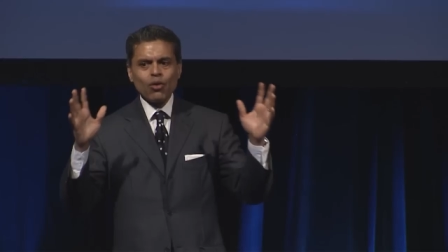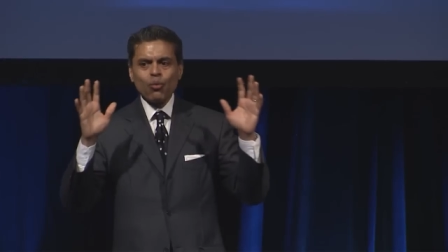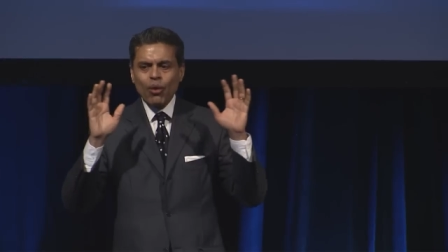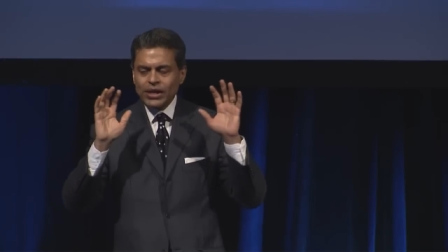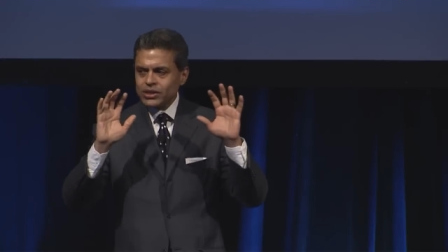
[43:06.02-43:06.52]

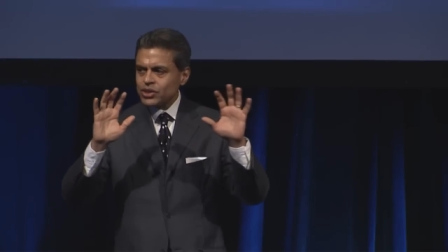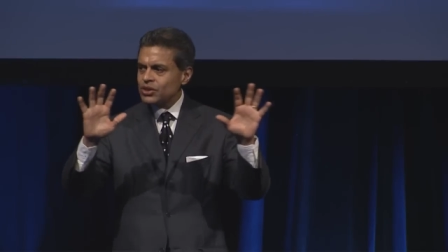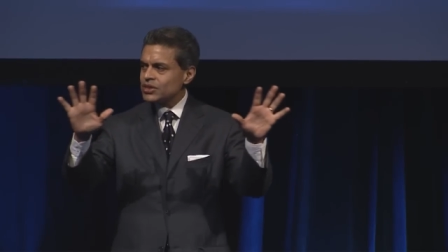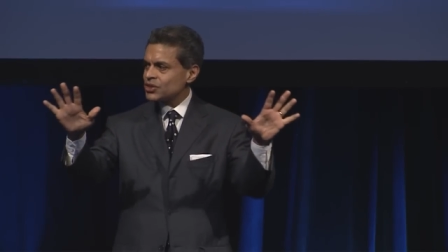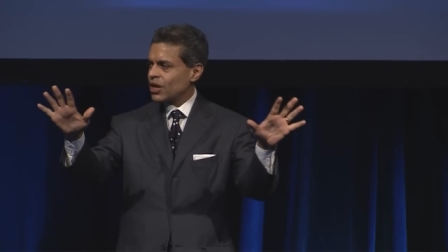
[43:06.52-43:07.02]
went to
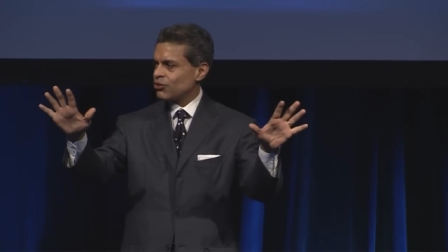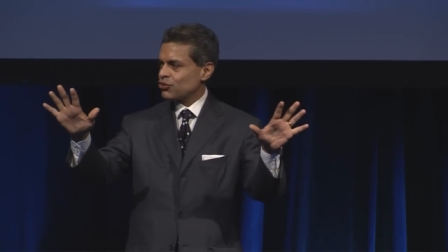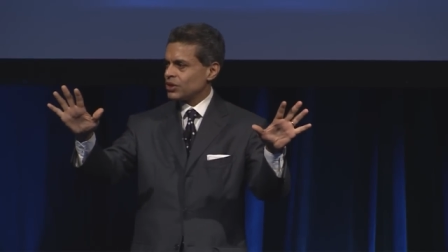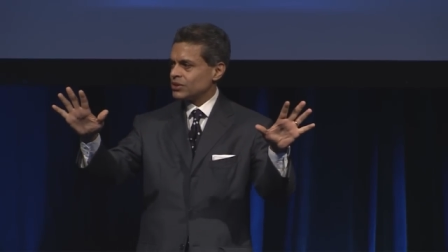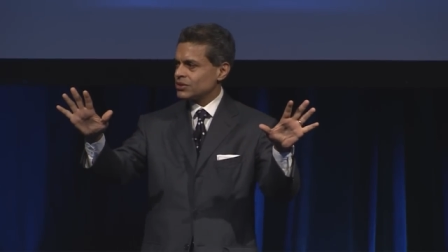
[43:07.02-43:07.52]
these
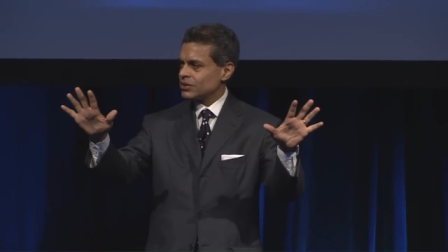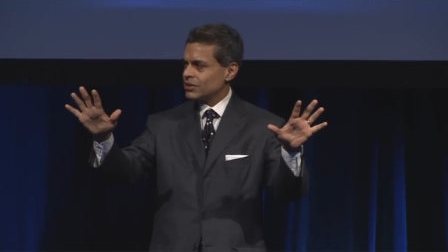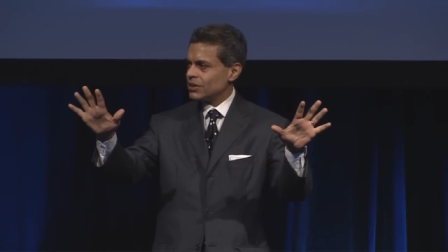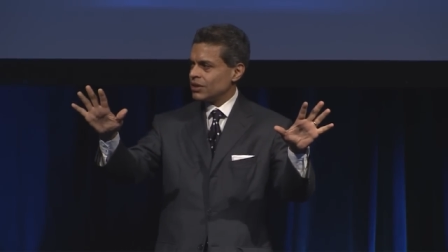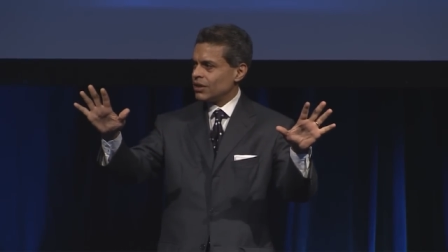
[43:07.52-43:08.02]
countries
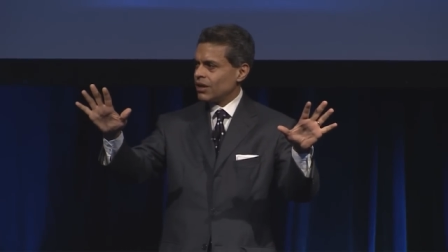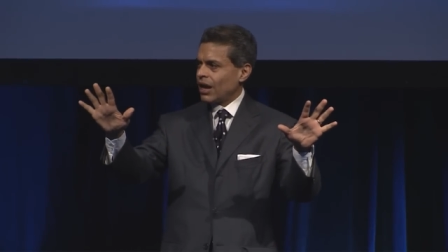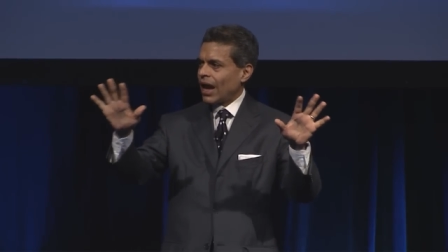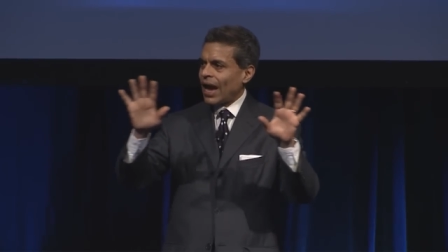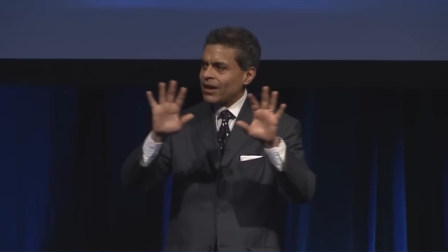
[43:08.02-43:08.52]

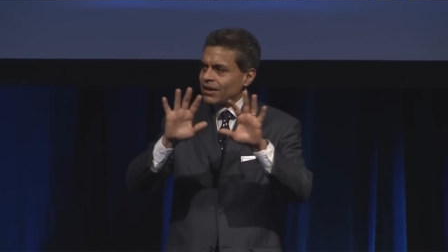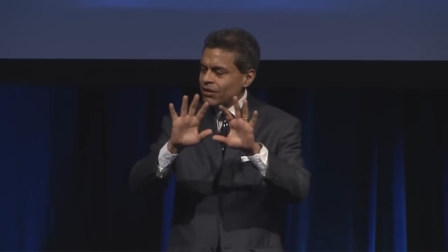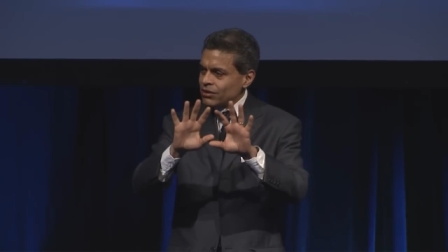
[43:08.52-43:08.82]
and